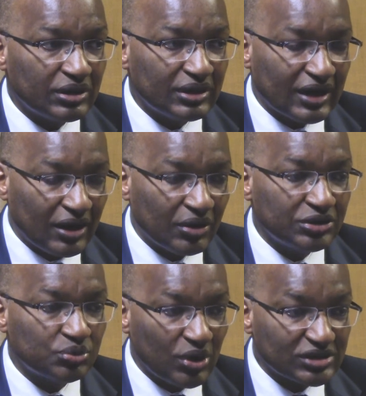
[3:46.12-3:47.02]
Now,
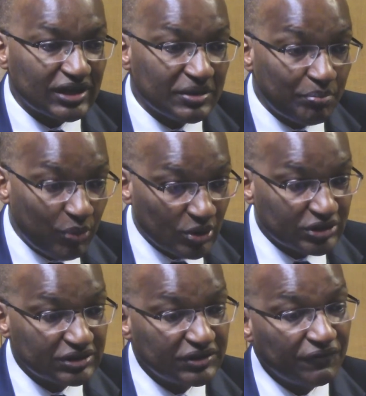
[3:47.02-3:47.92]
it was an
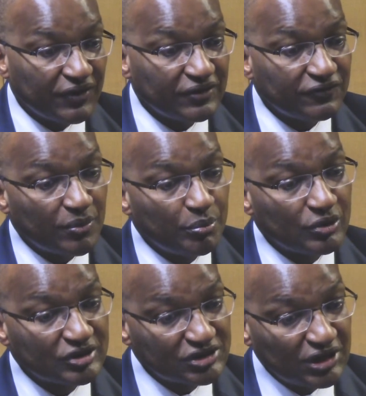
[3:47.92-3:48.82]
important event for
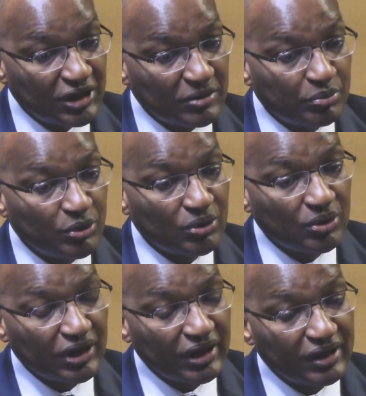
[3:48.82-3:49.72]
both
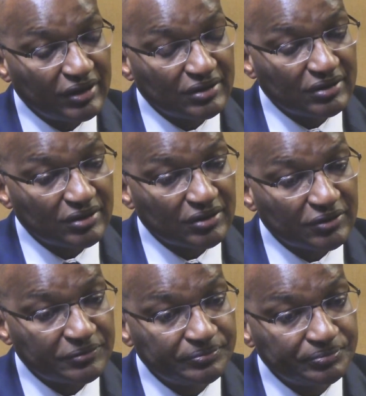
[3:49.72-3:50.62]
Singapore
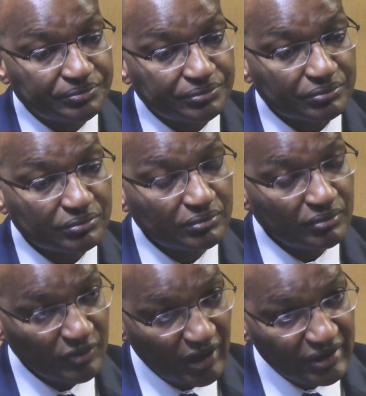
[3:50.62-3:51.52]
and
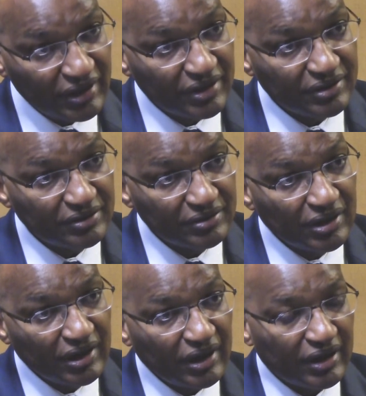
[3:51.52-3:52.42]
Kenya,
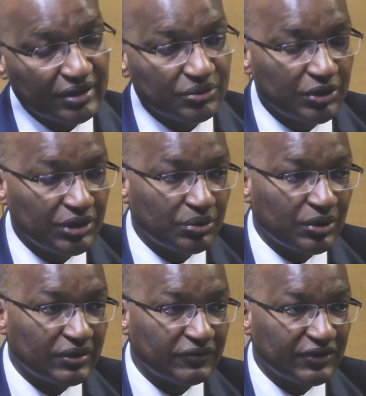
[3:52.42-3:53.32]
and we
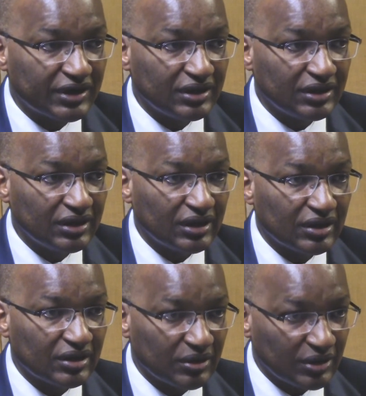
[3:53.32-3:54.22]
were very
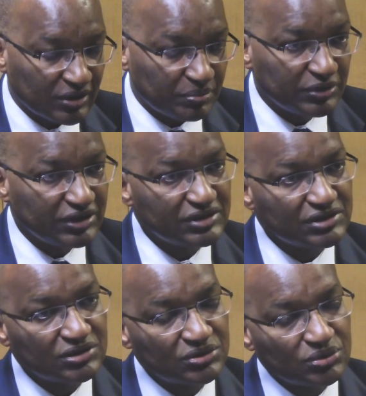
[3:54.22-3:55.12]

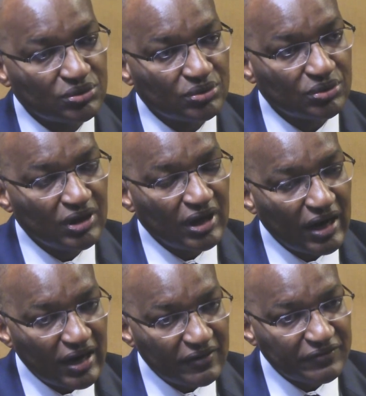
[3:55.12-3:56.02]
pleased to
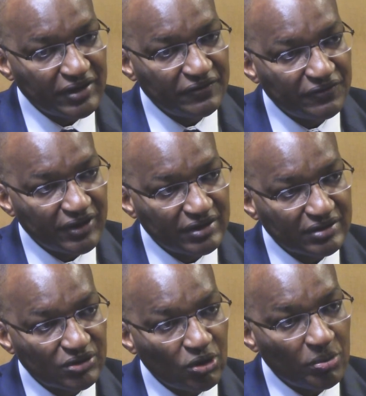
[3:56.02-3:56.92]
have the
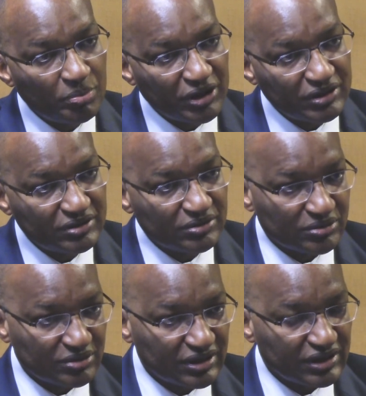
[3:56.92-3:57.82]
event opened or
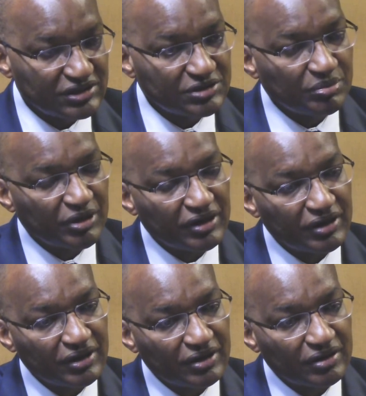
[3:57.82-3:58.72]
graced
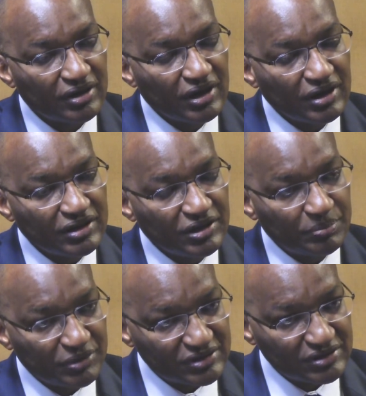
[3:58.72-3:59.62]
by the
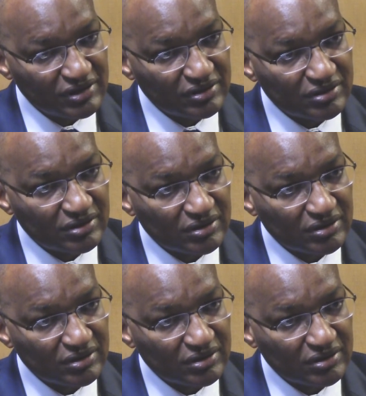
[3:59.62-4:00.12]
President